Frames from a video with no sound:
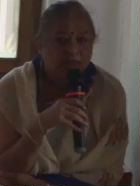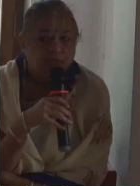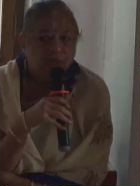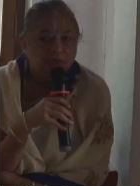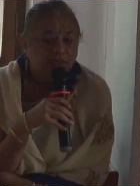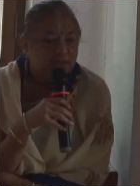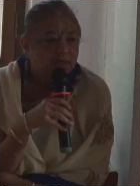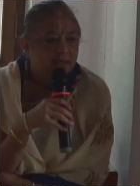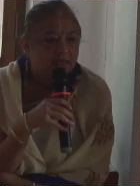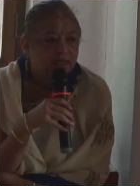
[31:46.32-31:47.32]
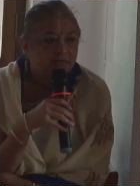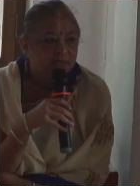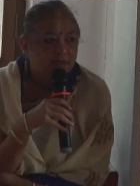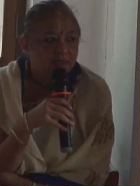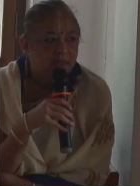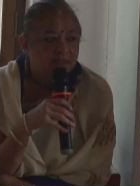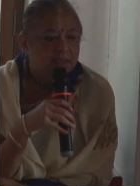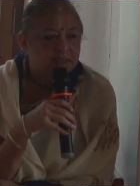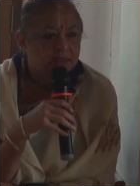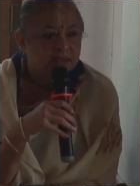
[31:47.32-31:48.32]
49 different
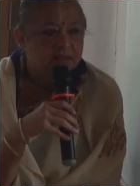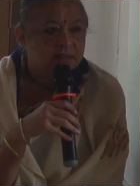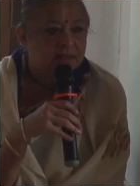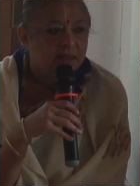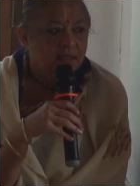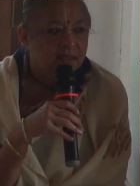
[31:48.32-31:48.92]
kinds